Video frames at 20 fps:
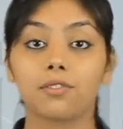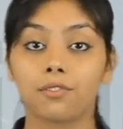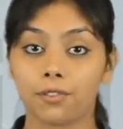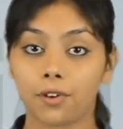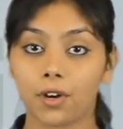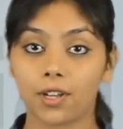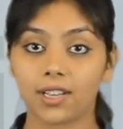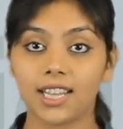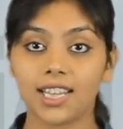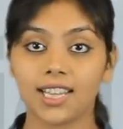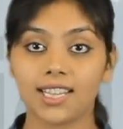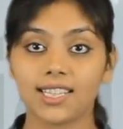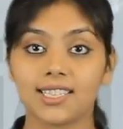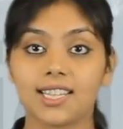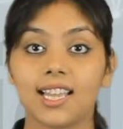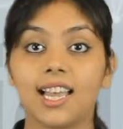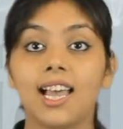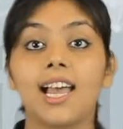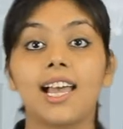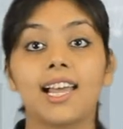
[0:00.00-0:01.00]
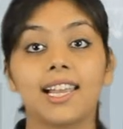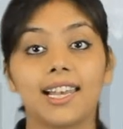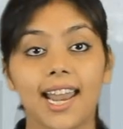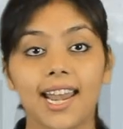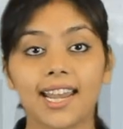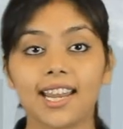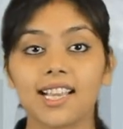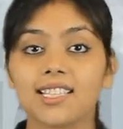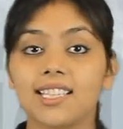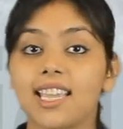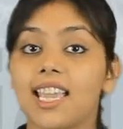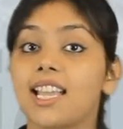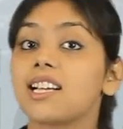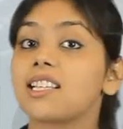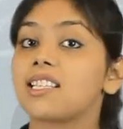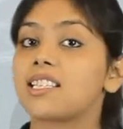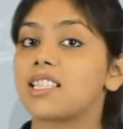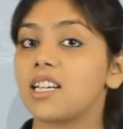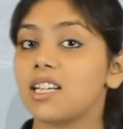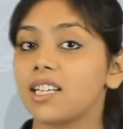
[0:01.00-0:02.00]
For this, let us take
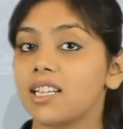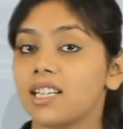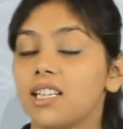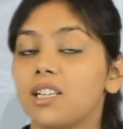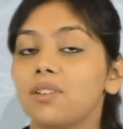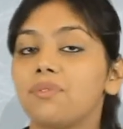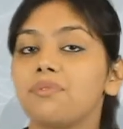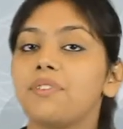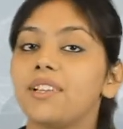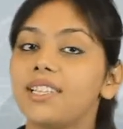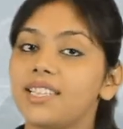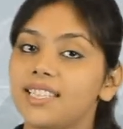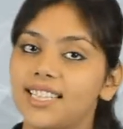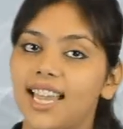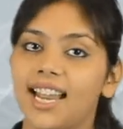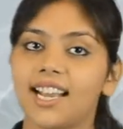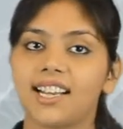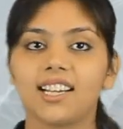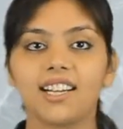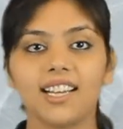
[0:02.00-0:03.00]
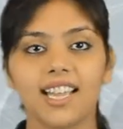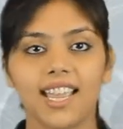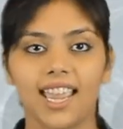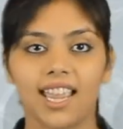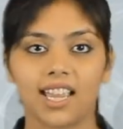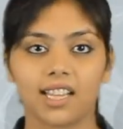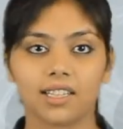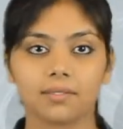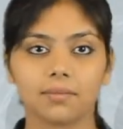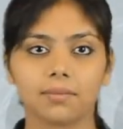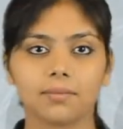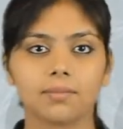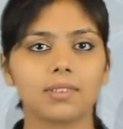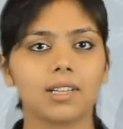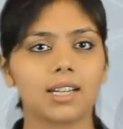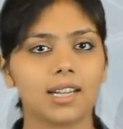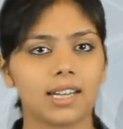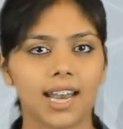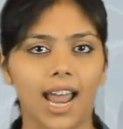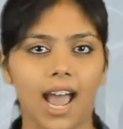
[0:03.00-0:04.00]
a circle with center A.
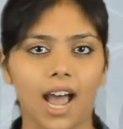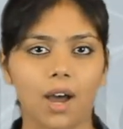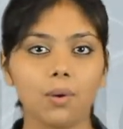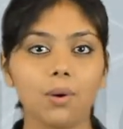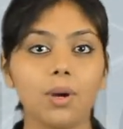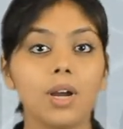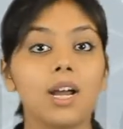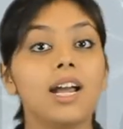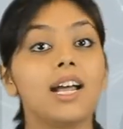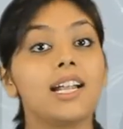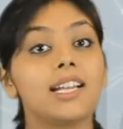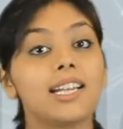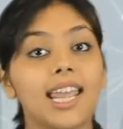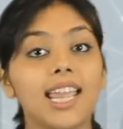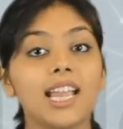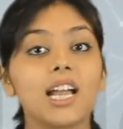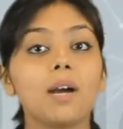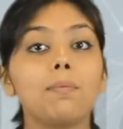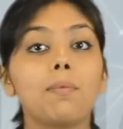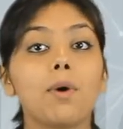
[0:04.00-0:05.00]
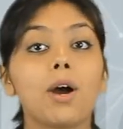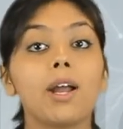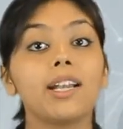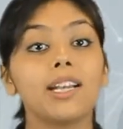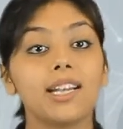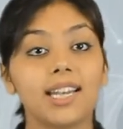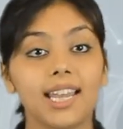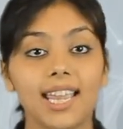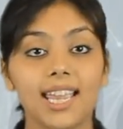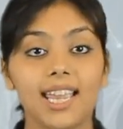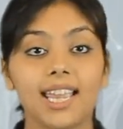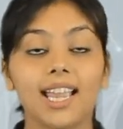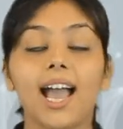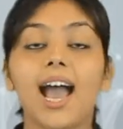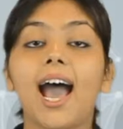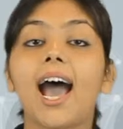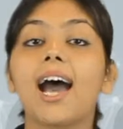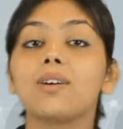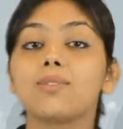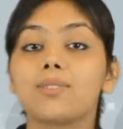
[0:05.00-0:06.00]
Now, take a point D
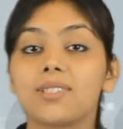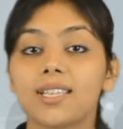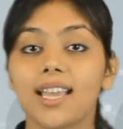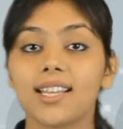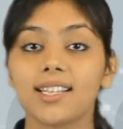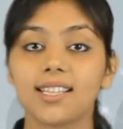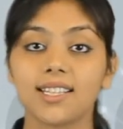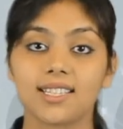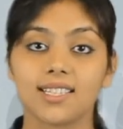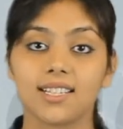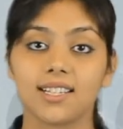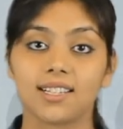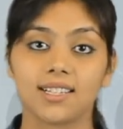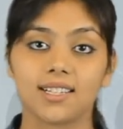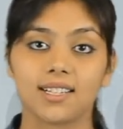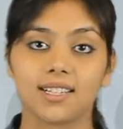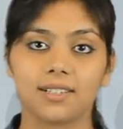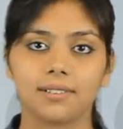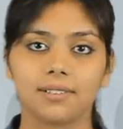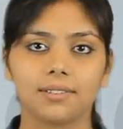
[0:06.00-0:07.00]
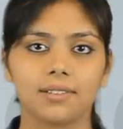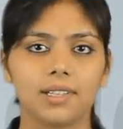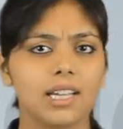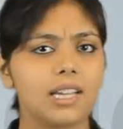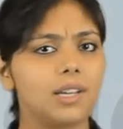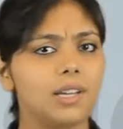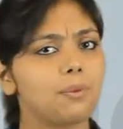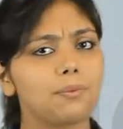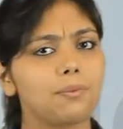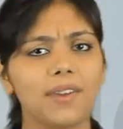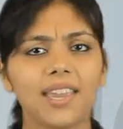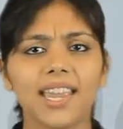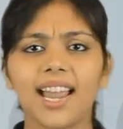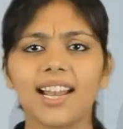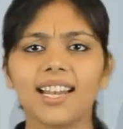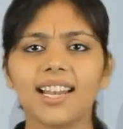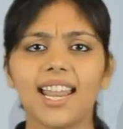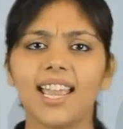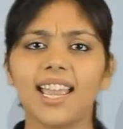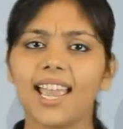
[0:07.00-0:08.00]
outside the circle. We
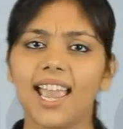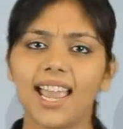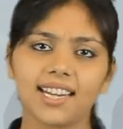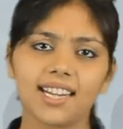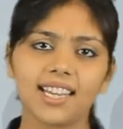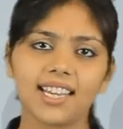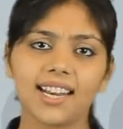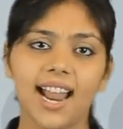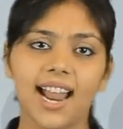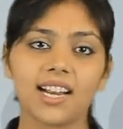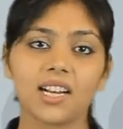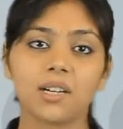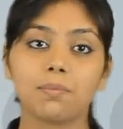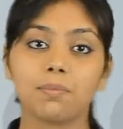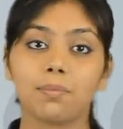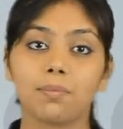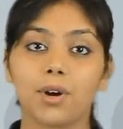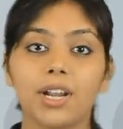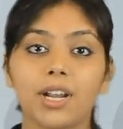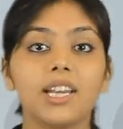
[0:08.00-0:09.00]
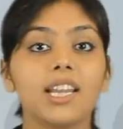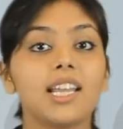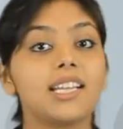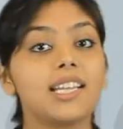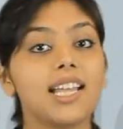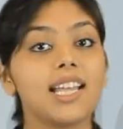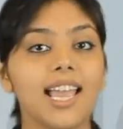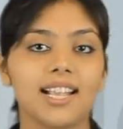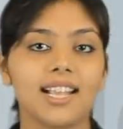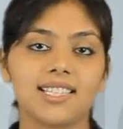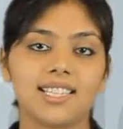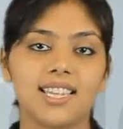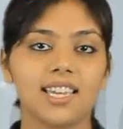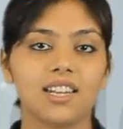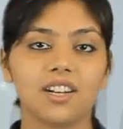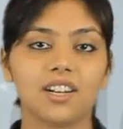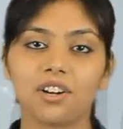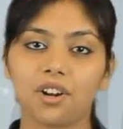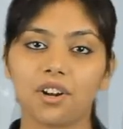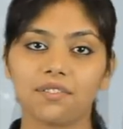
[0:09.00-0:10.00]
can take any random point in the
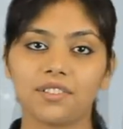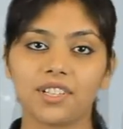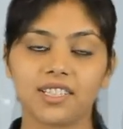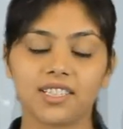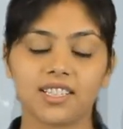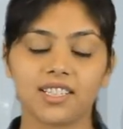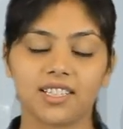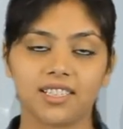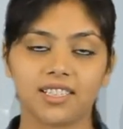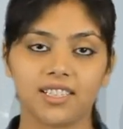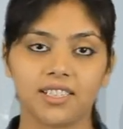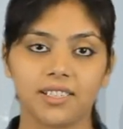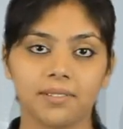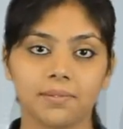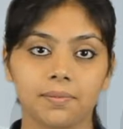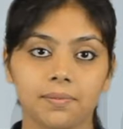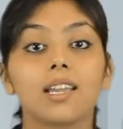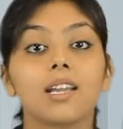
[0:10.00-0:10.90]
exterior of the circle.